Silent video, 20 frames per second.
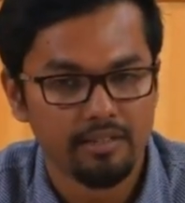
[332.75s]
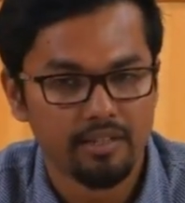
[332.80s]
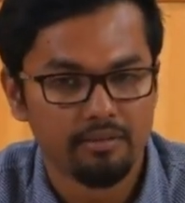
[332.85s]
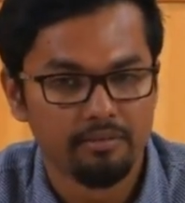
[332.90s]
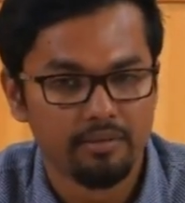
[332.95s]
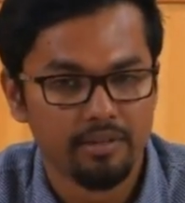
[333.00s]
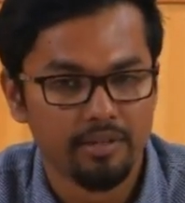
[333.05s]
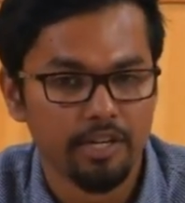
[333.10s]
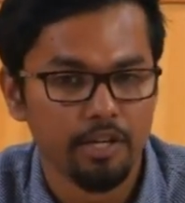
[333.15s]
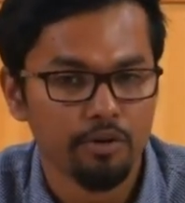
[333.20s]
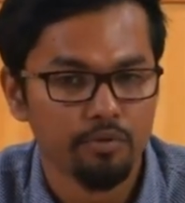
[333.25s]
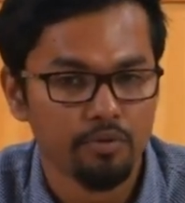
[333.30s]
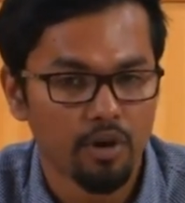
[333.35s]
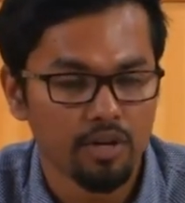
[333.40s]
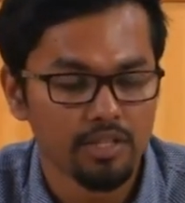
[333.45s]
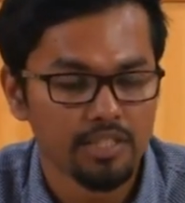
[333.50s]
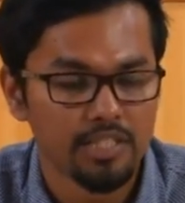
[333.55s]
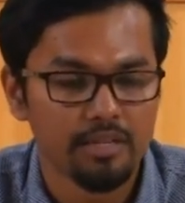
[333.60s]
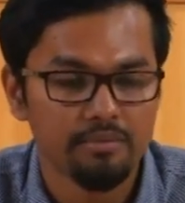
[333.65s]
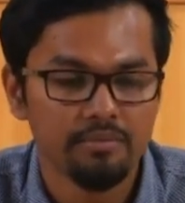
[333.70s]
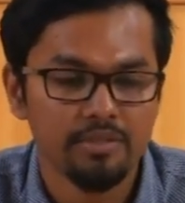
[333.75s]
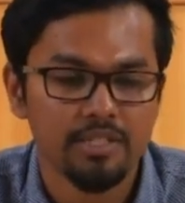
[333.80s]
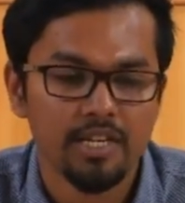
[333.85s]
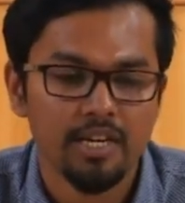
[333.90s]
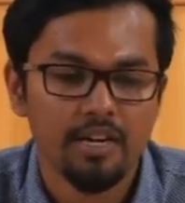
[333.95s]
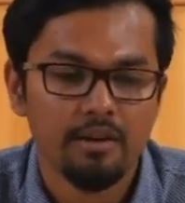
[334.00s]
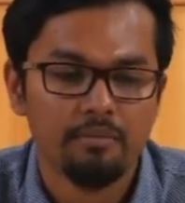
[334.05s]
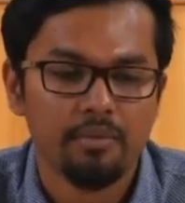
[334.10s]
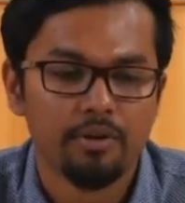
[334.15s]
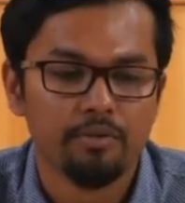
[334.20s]
the new concepts
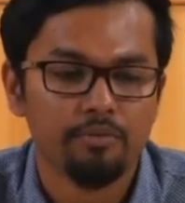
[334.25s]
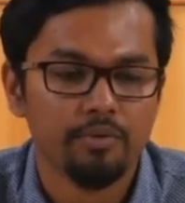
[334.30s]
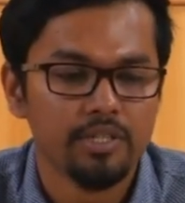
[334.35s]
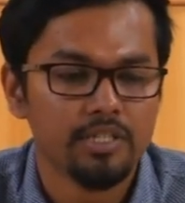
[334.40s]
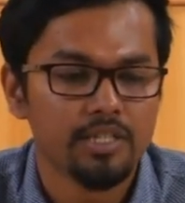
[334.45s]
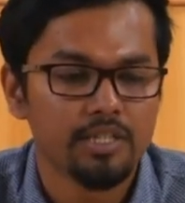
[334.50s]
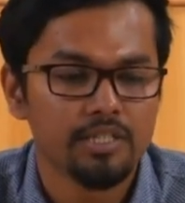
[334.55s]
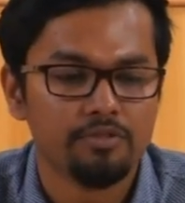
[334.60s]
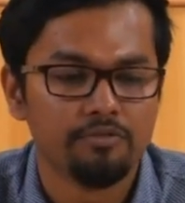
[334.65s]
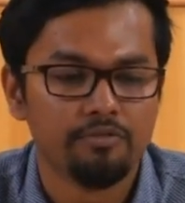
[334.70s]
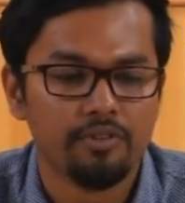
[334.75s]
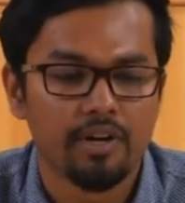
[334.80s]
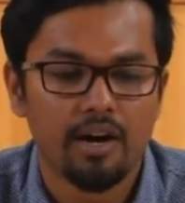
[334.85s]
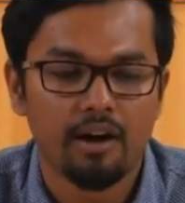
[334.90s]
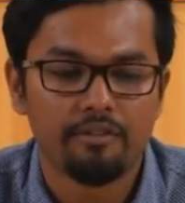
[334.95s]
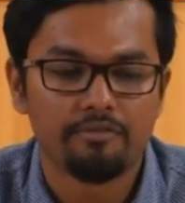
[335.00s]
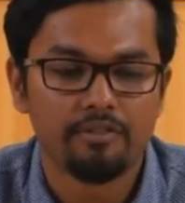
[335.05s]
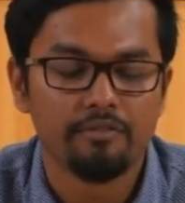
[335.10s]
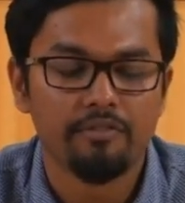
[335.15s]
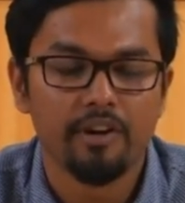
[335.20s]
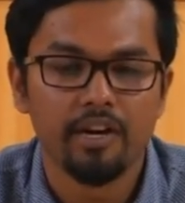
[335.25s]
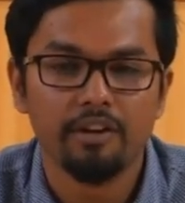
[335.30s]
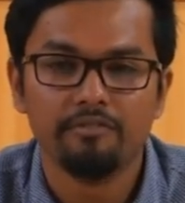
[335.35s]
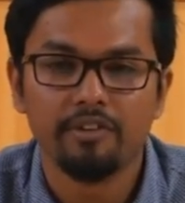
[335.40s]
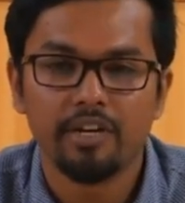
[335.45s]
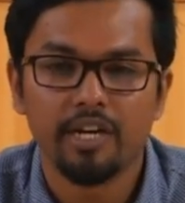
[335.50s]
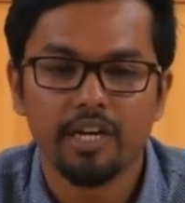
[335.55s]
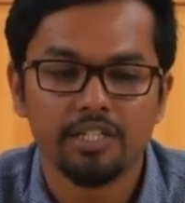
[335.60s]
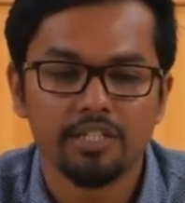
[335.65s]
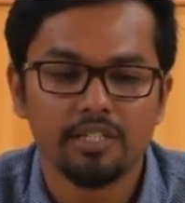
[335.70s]
but we just after
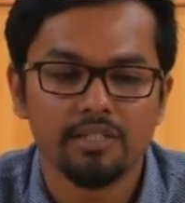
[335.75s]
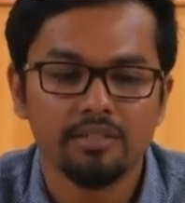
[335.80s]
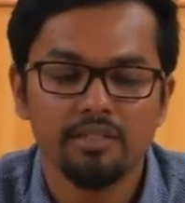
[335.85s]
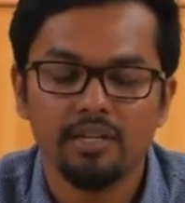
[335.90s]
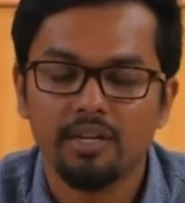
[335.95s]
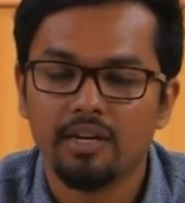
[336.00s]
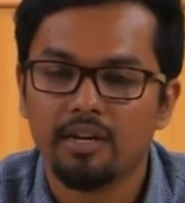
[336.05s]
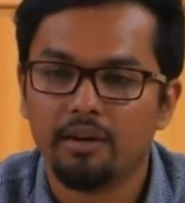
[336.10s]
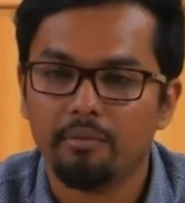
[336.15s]
verification